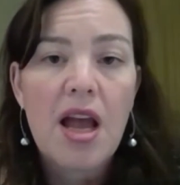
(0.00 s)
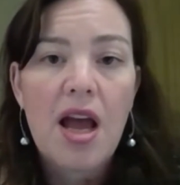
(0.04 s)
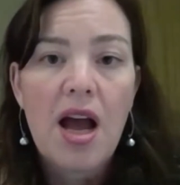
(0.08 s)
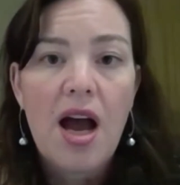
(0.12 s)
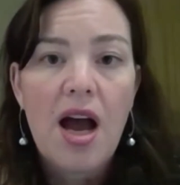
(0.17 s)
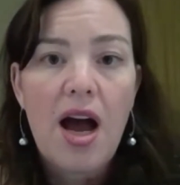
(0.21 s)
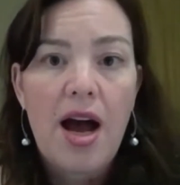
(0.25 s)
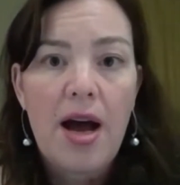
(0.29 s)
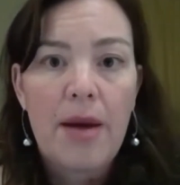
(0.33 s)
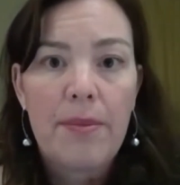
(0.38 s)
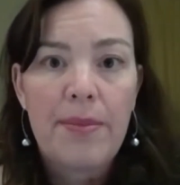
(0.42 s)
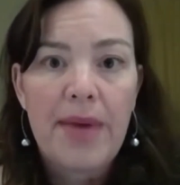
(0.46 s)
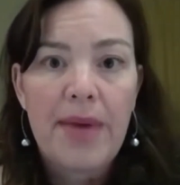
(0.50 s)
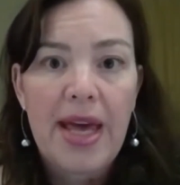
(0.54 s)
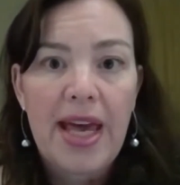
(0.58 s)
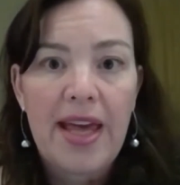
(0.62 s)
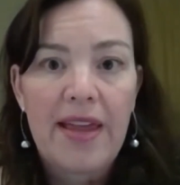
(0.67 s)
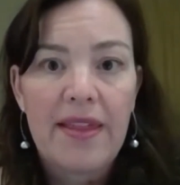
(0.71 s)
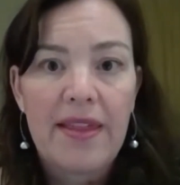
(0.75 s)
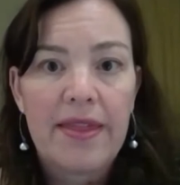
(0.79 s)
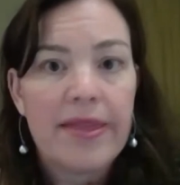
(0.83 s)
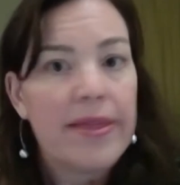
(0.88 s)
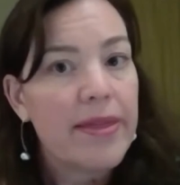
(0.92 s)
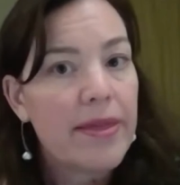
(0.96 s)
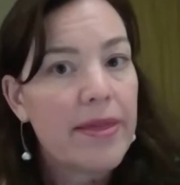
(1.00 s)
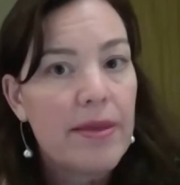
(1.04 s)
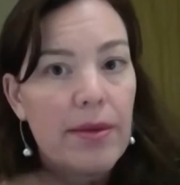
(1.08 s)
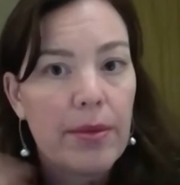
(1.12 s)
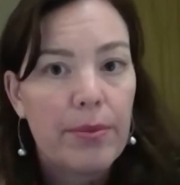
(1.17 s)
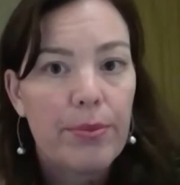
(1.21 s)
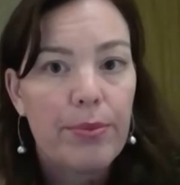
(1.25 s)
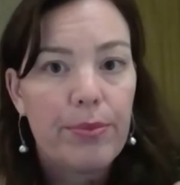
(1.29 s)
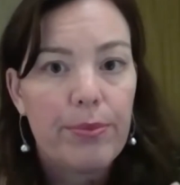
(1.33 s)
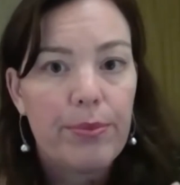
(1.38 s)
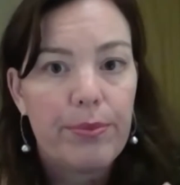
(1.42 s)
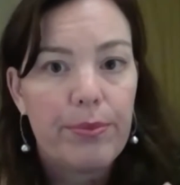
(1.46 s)
and
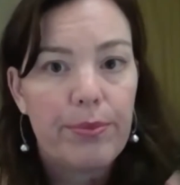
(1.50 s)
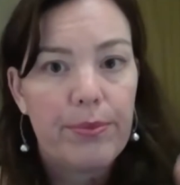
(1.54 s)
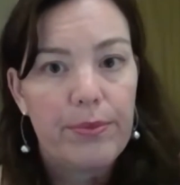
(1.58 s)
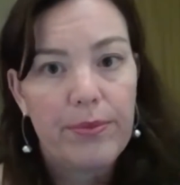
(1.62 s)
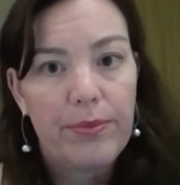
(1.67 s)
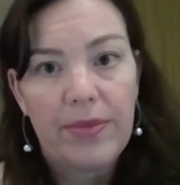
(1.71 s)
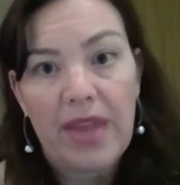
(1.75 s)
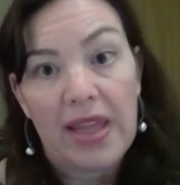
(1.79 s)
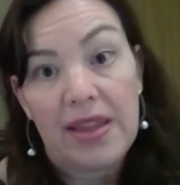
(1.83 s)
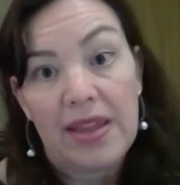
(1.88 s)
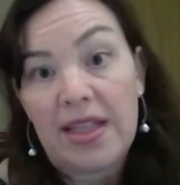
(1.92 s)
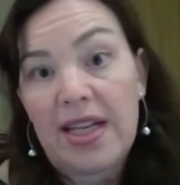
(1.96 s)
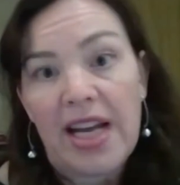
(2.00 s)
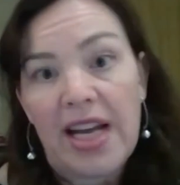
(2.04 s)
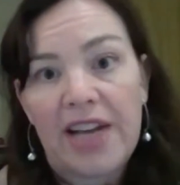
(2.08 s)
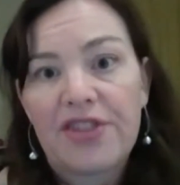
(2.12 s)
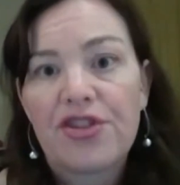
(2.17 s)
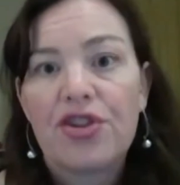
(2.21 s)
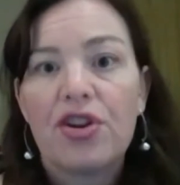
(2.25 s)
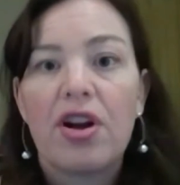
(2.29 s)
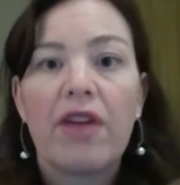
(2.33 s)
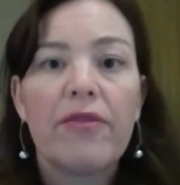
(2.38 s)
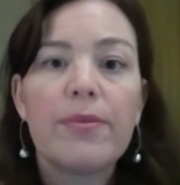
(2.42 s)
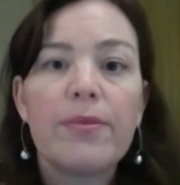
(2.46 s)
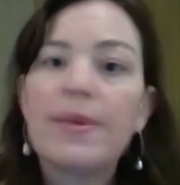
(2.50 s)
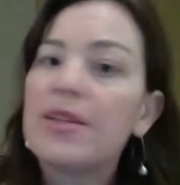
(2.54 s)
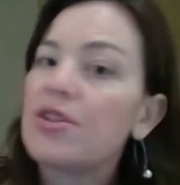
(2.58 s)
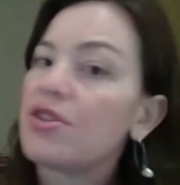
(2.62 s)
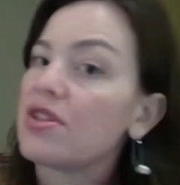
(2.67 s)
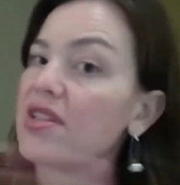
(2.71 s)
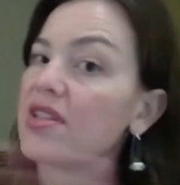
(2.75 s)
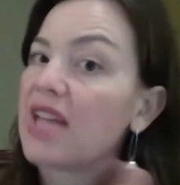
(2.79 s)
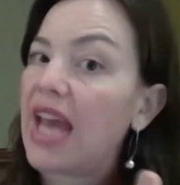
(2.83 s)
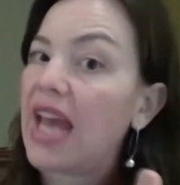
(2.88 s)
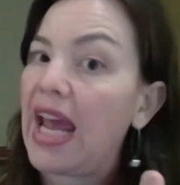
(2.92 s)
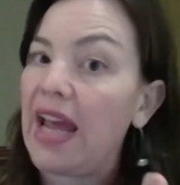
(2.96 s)
then the national government
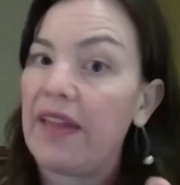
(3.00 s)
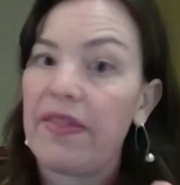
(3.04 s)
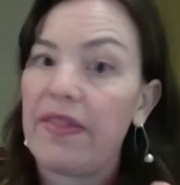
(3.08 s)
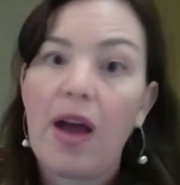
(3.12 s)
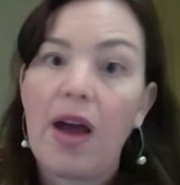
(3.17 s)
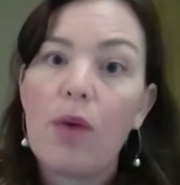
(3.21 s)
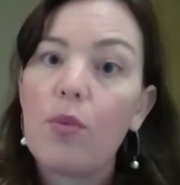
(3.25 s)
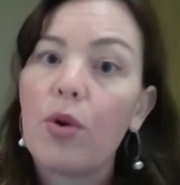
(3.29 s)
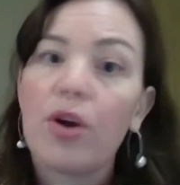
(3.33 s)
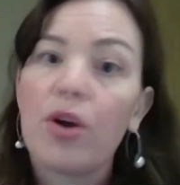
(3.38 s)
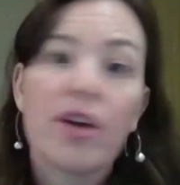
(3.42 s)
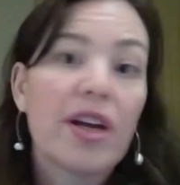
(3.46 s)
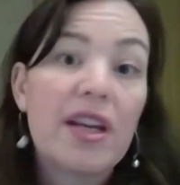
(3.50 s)
just canned that work,